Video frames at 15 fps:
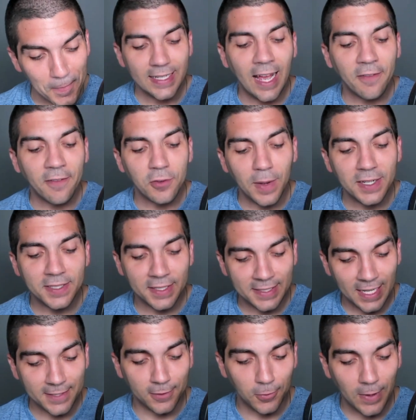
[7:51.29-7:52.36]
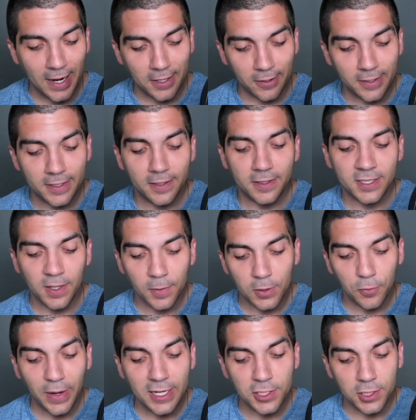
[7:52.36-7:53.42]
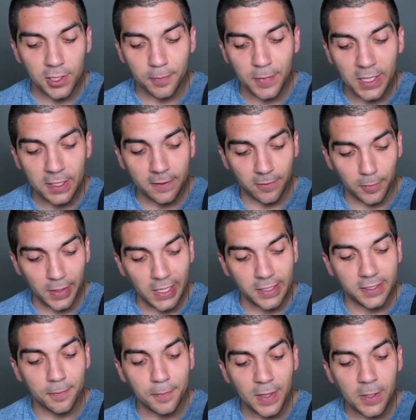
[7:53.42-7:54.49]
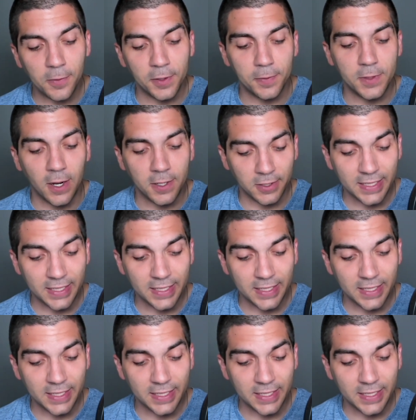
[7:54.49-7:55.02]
After my successful record, someone arranged a meeting for me to meet with Dr.